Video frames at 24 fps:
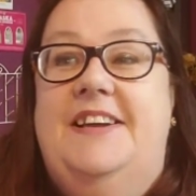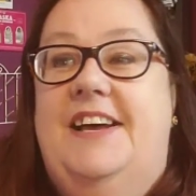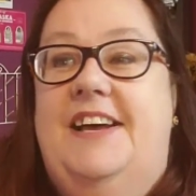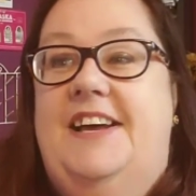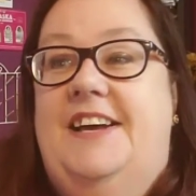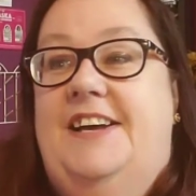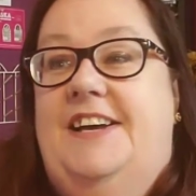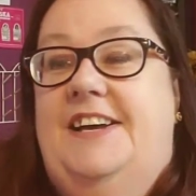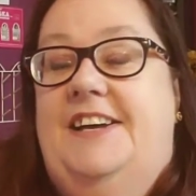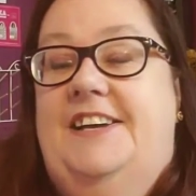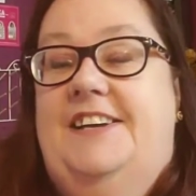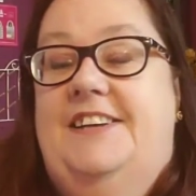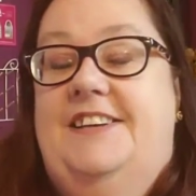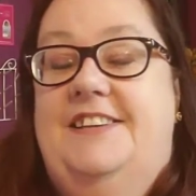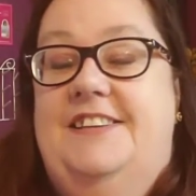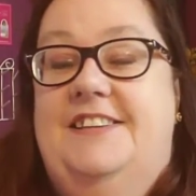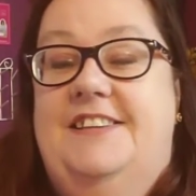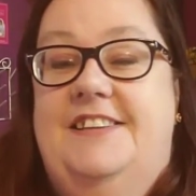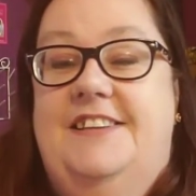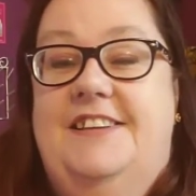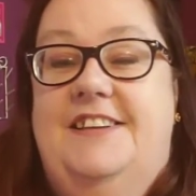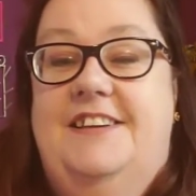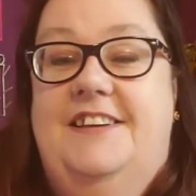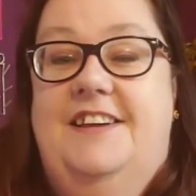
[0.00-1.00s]

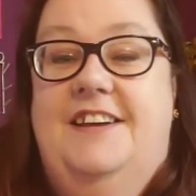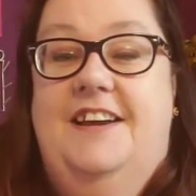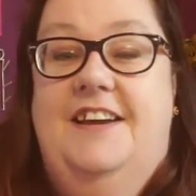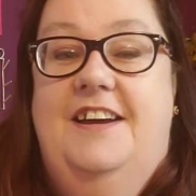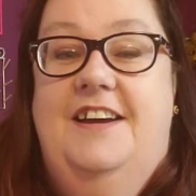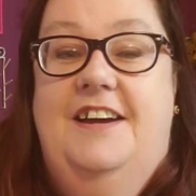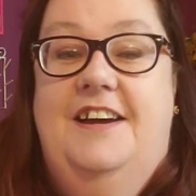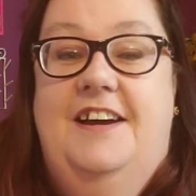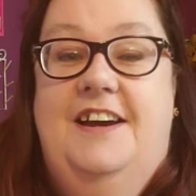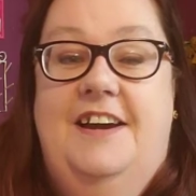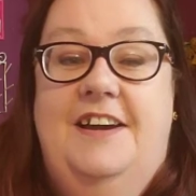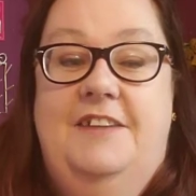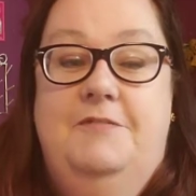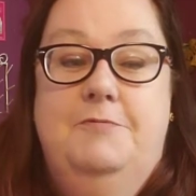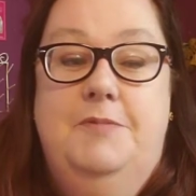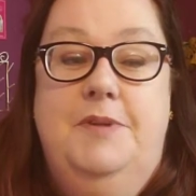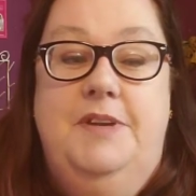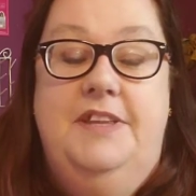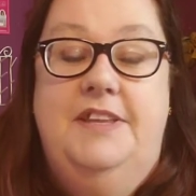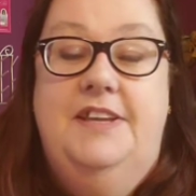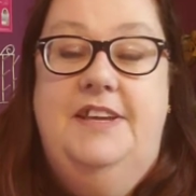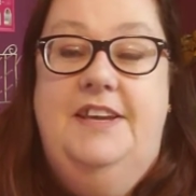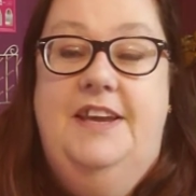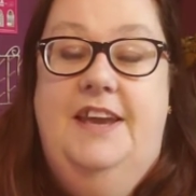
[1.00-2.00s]
I
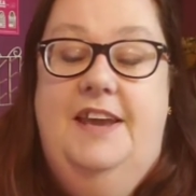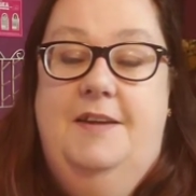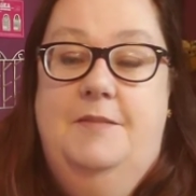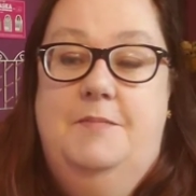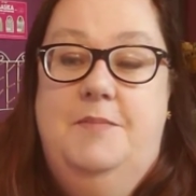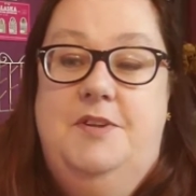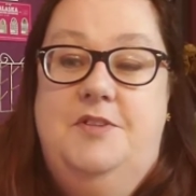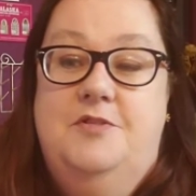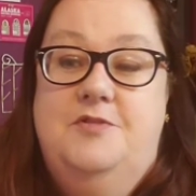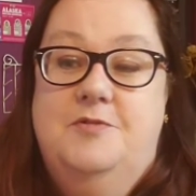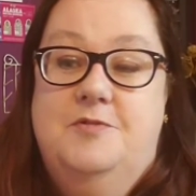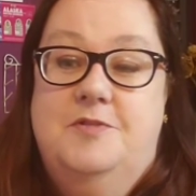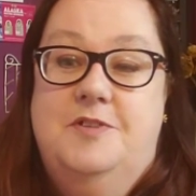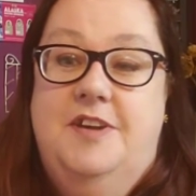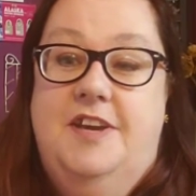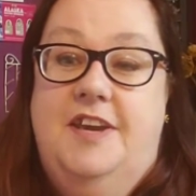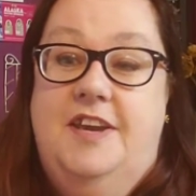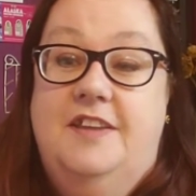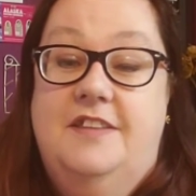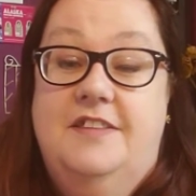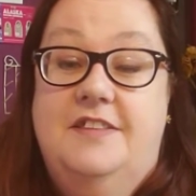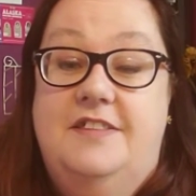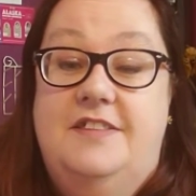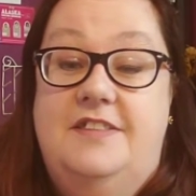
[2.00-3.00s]
really am
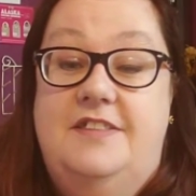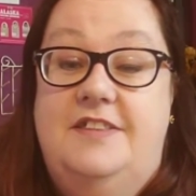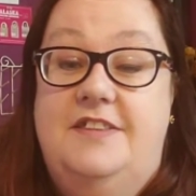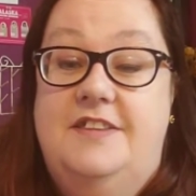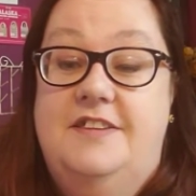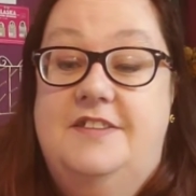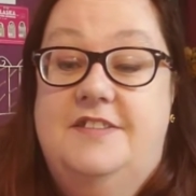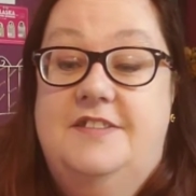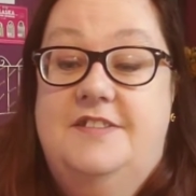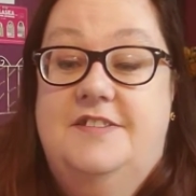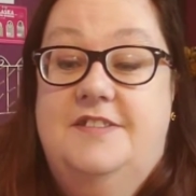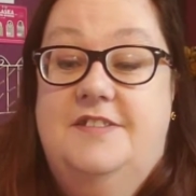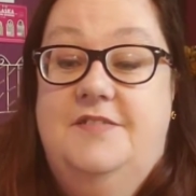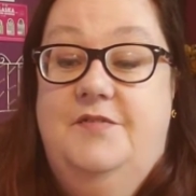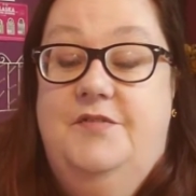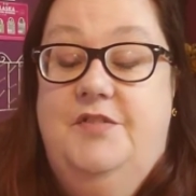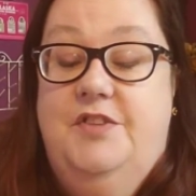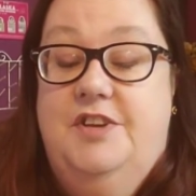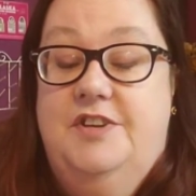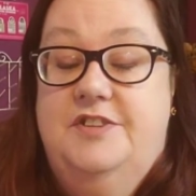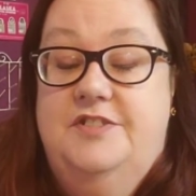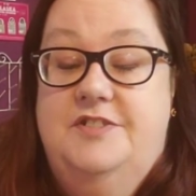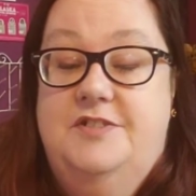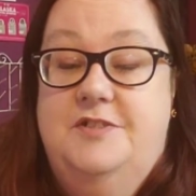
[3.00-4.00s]
enjoying this
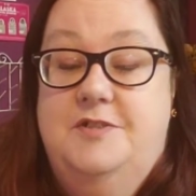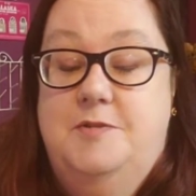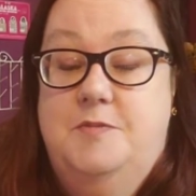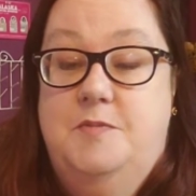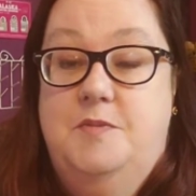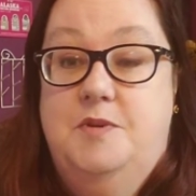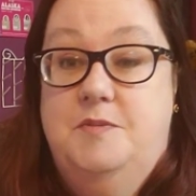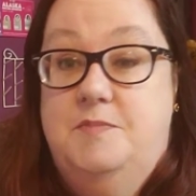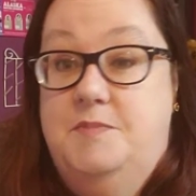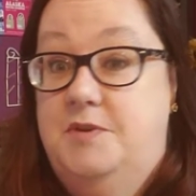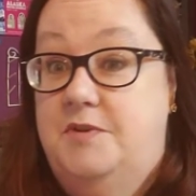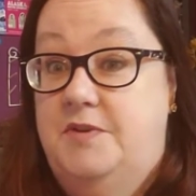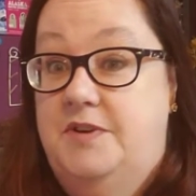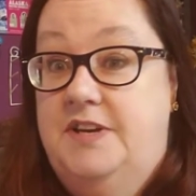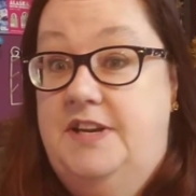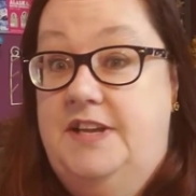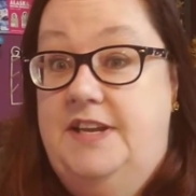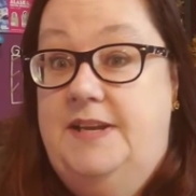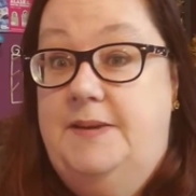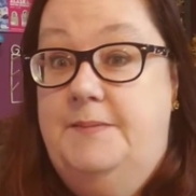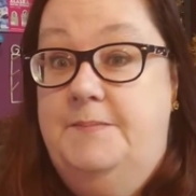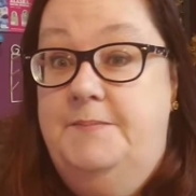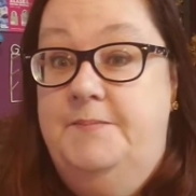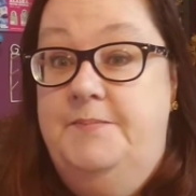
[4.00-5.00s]
Flosstube
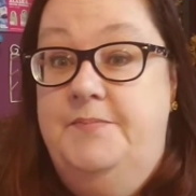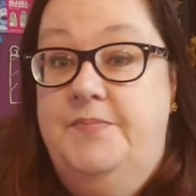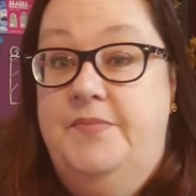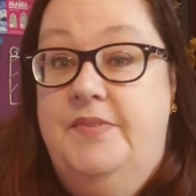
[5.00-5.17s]
community.